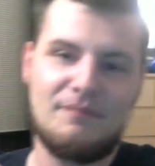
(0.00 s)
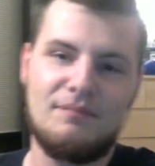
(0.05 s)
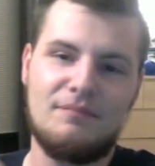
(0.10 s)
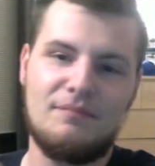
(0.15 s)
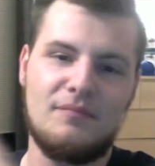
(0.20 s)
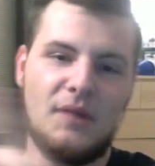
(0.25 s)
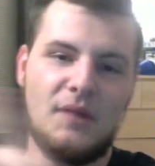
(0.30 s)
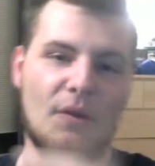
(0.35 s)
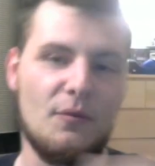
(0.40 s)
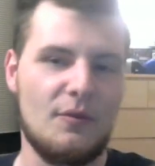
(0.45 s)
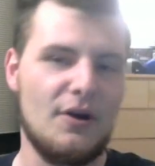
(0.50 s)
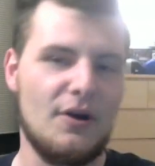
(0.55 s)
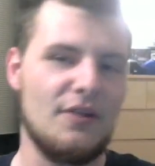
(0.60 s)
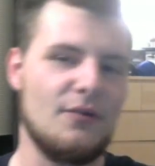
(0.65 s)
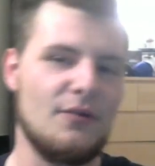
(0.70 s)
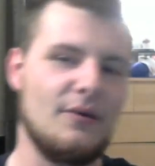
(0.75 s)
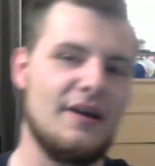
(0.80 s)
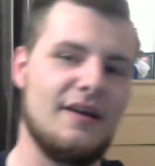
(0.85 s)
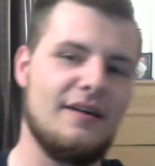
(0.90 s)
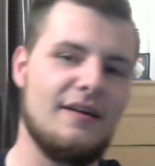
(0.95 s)
Oh, other
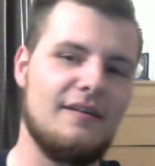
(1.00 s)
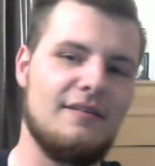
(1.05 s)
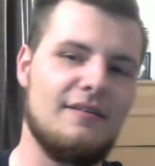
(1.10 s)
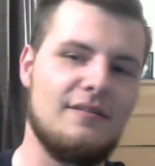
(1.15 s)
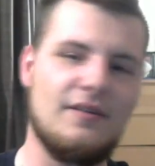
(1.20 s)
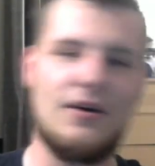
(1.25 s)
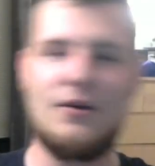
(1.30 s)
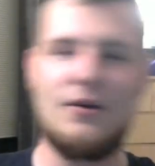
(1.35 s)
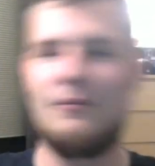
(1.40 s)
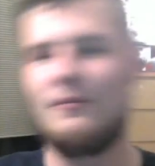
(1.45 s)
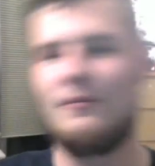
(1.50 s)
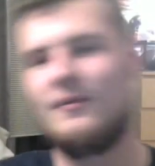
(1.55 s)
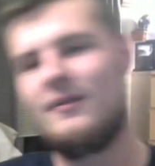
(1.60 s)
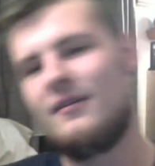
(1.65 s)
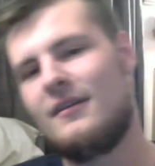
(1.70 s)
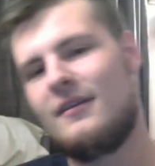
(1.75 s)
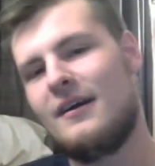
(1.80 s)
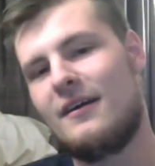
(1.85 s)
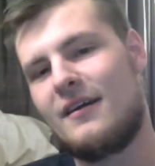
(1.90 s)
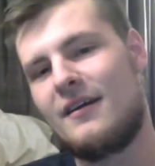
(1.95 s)
way. Oh,
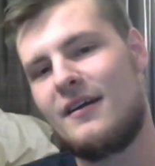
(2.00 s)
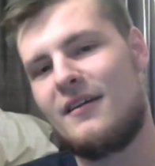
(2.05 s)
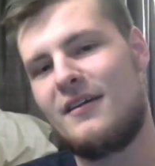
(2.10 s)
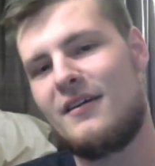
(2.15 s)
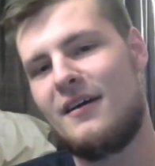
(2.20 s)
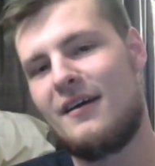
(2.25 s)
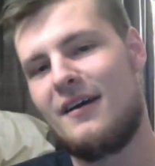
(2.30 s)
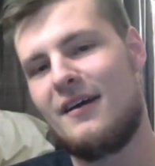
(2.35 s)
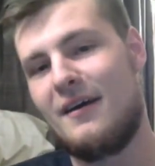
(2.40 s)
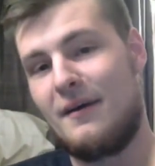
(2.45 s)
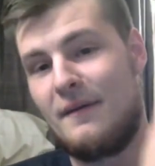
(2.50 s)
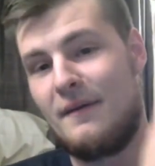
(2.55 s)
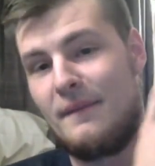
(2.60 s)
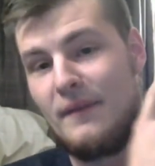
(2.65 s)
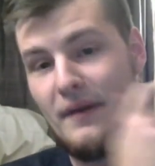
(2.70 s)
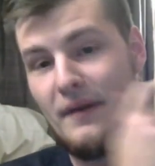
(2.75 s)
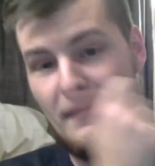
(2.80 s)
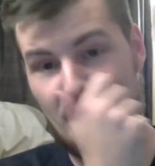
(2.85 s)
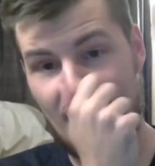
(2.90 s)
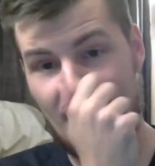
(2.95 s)
there it is.
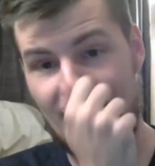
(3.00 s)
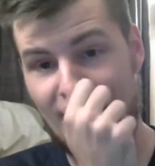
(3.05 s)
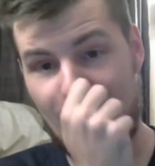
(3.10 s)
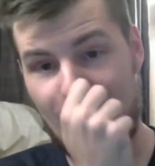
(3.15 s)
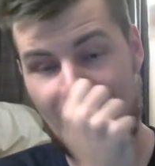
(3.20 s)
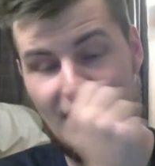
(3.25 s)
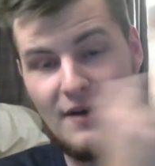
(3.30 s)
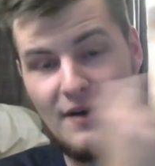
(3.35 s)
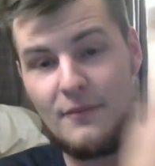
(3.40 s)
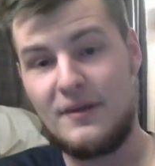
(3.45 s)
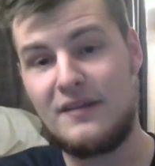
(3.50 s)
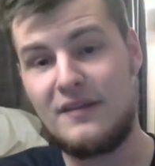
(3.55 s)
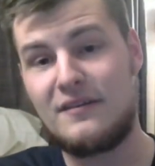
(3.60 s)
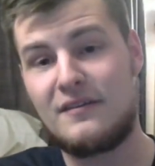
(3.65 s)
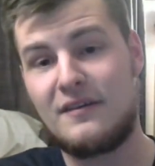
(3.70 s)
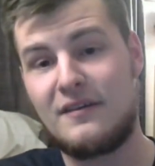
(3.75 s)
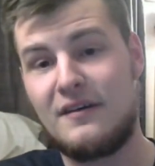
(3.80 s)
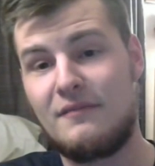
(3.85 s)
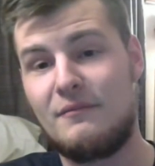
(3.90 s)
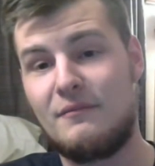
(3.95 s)
I've got
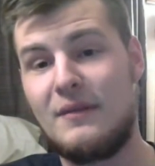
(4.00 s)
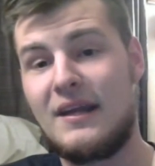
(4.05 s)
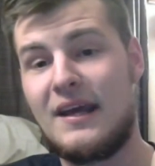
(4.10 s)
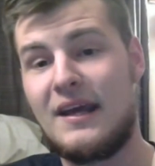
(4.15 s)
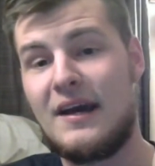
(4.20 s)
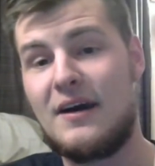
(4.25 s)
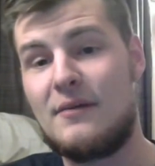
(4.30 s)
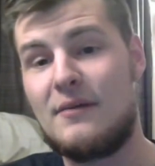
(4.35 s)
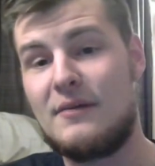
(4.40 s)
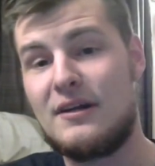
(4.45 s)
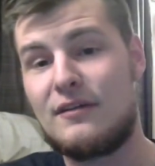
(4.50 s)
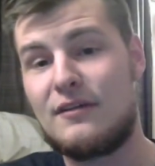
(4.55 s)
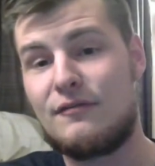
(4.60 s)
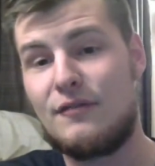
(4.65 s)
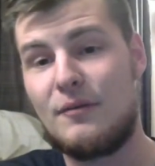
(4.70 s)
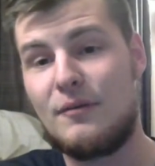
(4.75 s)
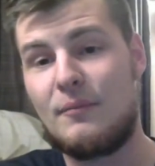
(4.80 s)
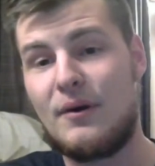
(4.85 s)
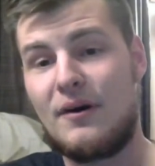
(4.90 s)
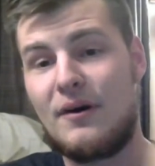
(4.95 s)
helmets, mini helmets,
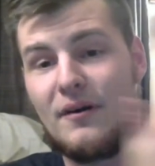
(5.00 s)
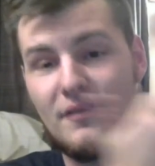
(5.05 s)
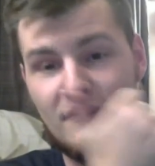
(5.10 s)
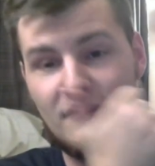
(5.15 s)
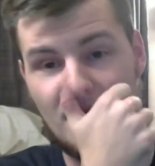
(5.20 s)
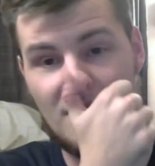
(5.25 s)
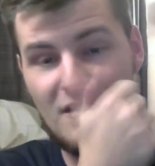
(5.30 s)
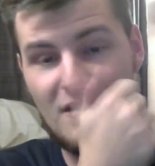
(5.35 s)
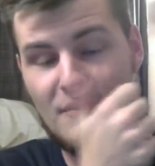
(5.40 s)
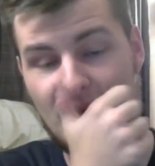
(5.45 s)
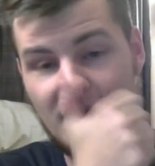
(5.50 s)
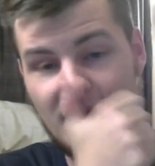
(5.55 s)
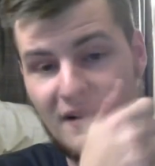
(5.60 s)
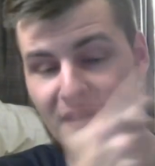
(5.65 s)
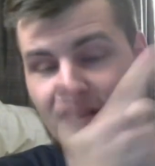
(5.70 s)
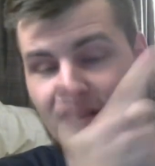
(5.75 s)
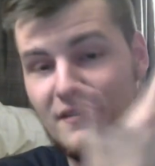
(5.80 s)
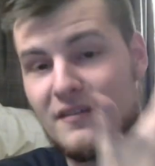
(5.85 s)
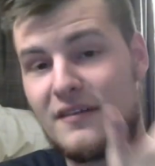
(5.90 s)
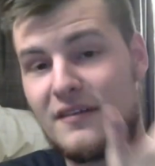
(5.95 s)
footballs, all my
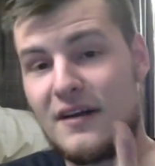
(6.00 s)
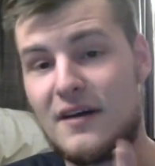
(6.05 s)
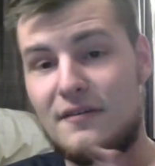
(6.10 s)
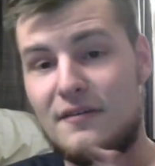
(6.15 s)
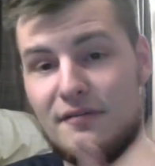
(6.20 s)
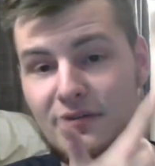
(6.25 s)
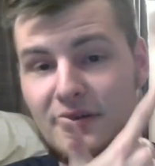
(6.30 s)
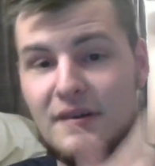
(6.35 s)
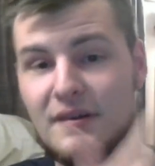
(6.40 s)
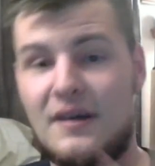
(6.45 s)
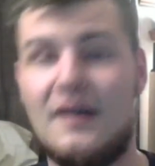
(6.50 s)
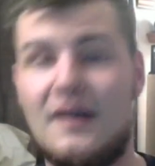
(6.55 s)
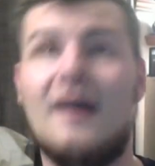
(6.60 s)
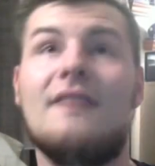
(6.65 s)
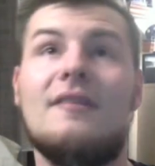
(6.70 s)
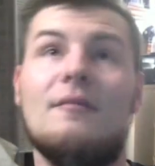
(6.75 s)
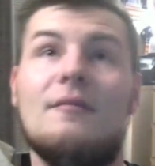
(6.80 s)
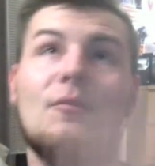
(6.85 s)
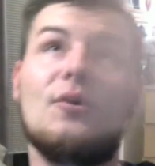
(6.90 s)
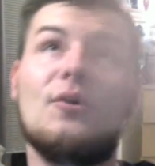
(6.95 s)
Cardinal stuff.
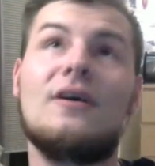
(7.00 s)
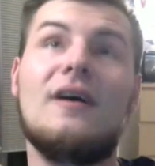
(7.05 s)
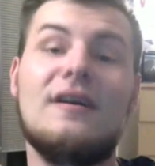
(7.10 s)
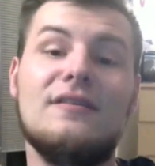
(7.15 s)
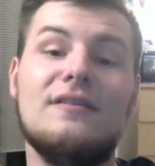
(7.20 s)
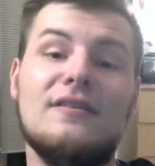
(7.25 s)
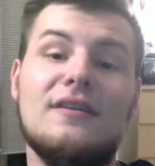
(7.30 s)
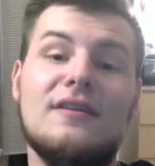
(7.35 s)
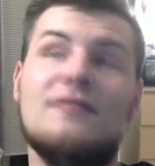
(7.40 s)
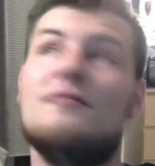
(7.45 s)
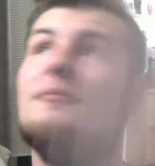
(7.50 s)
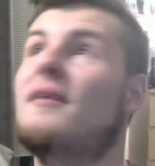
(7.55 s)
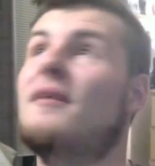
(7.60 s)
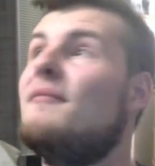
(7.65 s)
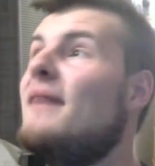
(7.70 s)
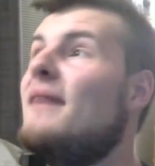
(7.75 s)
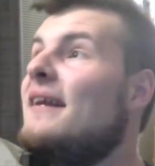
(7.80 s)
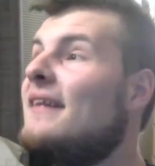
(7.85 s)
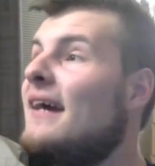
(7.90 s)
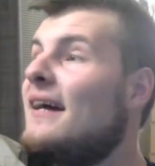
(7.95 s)
I've got more Cardinal stuff above
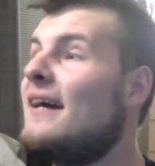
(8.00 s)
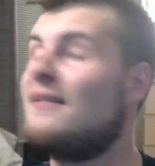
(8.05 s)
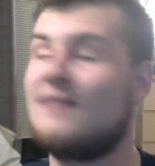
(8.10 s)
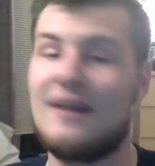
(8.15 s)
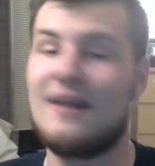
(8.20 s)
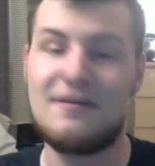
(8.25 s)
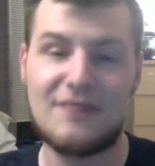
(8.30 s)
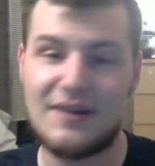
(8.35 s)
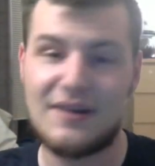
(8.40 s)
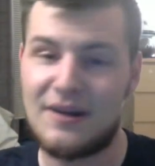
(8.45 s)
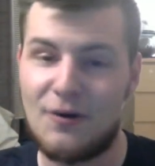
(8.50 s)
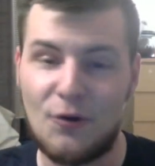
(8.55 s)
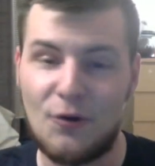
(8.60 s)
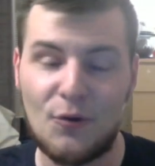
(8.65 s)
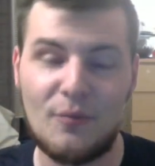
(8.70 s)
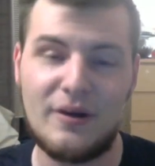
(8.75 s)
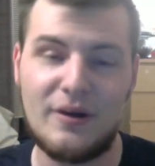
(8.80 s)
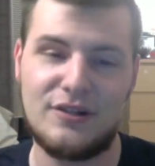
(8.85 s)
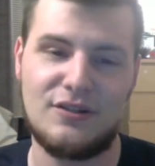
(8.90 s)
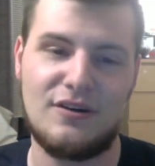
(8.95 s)
my desk. I've got a whole
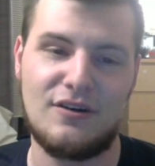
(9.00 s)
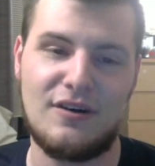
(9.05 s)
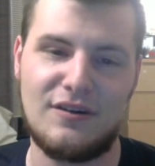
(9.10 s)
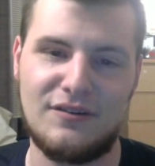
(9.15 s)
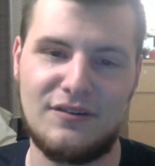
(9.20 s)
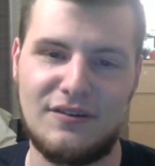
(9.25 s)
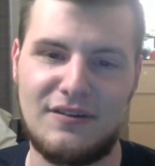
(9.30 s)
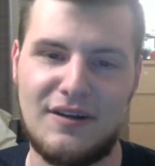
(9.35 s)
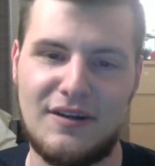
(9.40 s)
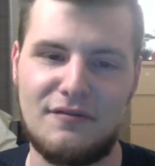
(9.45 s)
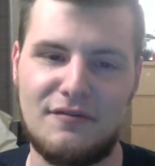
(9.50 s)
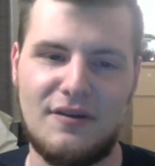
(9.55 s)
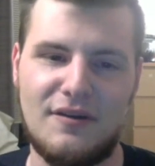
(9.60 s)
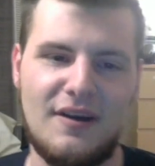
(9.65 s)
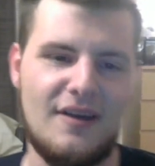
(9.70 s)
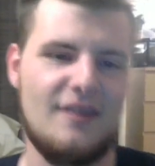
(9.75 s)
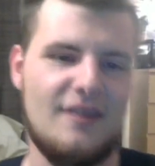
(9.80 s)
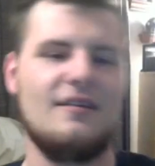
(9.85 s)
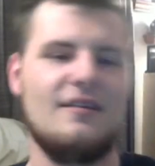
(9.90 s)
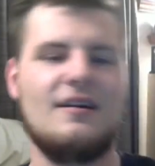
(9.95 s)
bunch of Cardinal stuff.
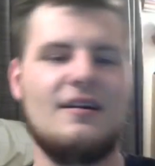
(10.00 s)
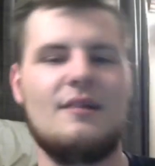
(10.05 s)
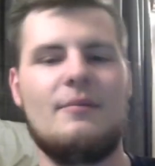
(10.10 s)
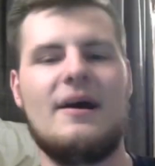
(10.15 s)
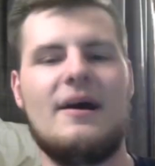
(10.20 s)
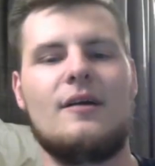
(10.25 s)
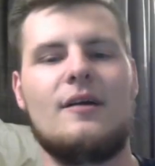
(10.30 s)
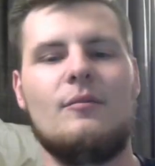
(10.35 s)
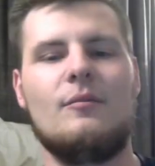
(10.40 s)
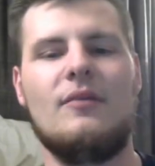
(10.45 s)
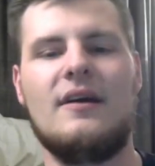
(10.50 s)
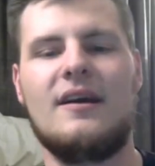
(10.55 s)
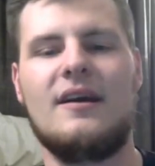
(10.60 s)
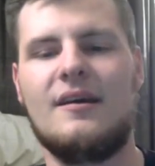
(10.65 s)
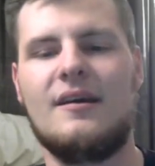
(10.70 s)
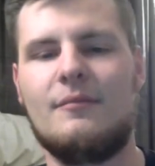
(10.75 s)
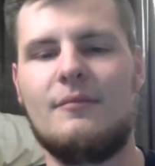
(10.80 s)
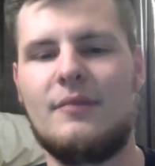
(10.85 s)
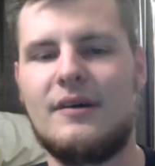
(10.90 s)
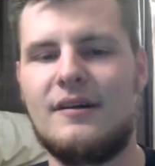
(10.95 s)
I've got a Packer
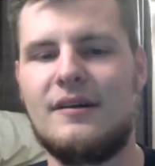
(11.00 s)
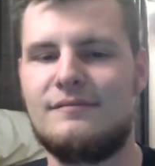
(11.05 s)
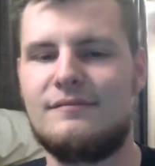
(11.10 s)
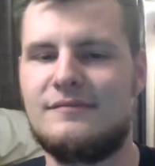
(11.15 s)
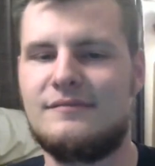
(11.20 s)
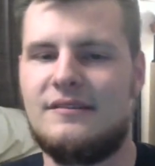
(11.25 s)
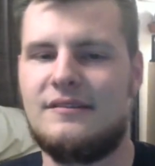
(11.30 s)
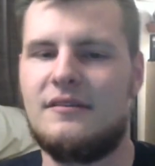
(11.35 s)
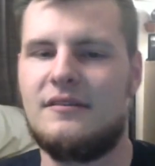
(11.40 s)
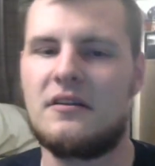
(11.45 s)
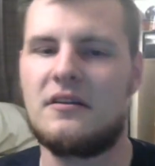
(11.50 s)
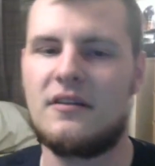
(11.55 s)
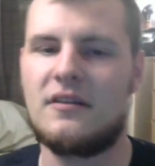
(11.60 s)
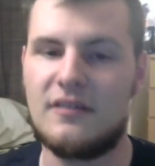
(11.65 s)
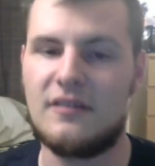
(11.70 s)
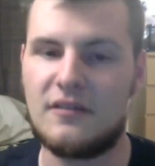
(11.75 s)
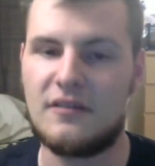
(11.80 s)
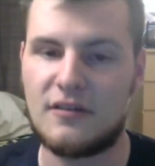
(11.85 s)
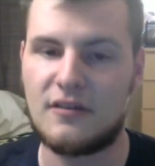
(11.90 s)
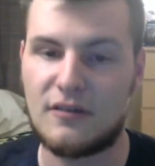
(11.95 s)
blanket, but that's
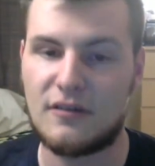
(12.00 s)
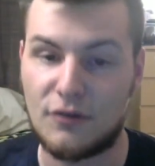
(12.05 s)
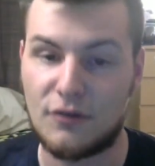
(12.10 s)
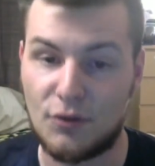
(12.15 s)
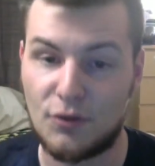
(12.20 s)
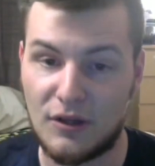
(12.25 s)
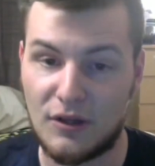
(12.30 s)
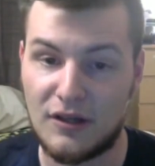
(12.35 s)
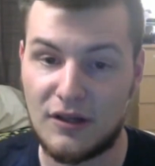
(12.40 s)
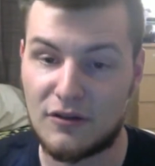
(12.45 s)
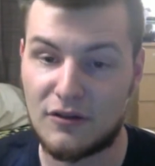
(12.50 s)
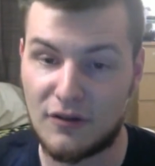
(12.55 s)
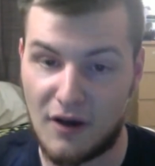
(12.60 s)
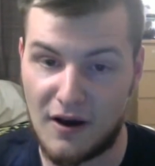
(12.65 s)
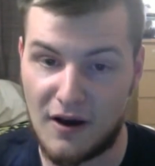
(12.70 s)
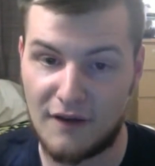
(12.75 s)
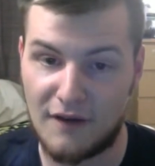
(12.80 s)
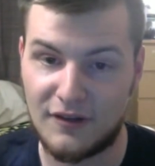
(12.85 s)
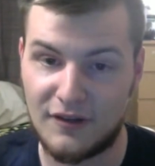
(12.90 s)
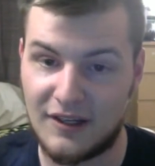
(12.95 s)
because it's
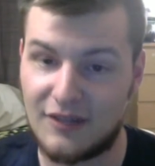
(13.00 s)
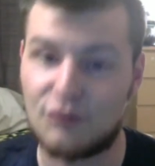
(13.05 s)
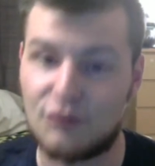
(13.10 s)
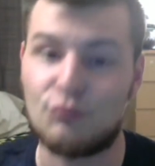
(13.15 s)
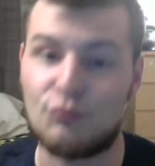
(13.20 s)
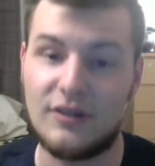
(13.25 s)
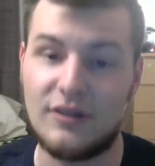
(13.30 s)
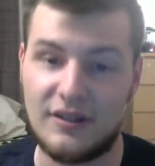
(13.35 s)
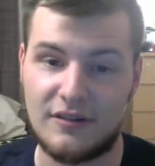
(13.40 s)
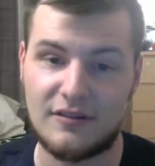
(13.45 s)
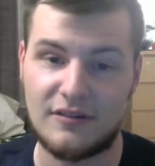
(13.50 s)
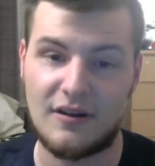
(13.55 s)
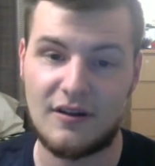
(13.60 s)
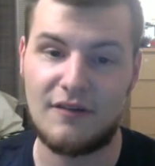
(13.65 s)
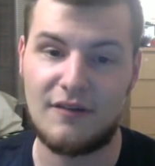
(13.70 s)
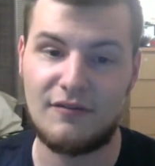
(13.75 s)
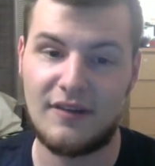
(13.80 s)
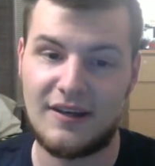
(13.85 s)
soft. It's really soft.